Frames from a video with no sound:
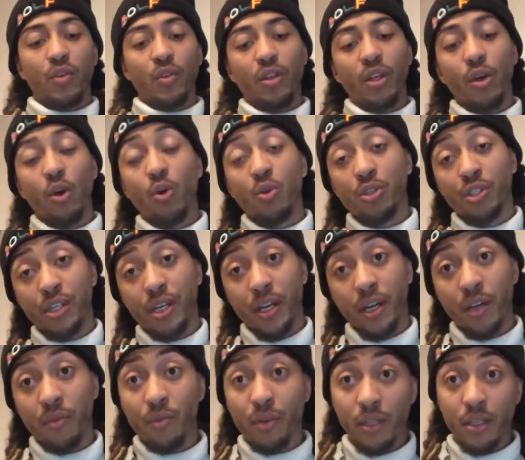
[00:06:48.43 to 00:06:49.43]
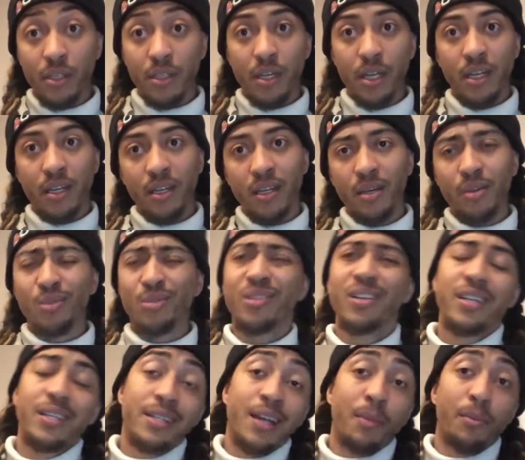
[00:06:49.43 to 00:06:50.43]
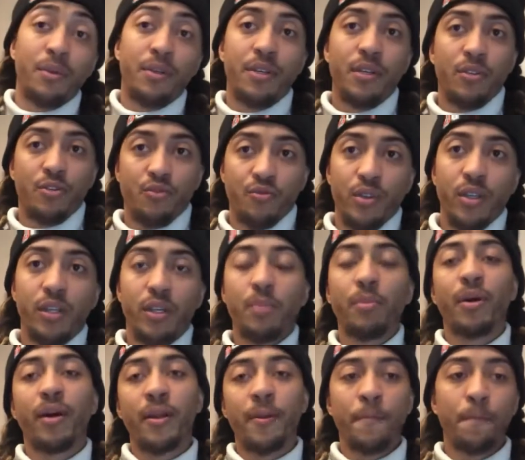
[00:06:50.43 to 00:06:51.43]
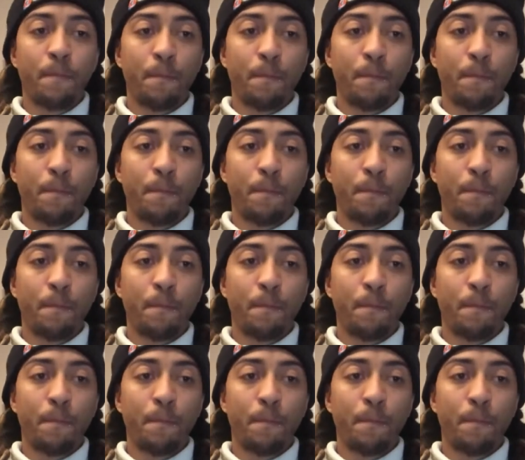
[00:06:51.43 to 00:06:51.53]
negotiating real estate deals, any type of deals really, but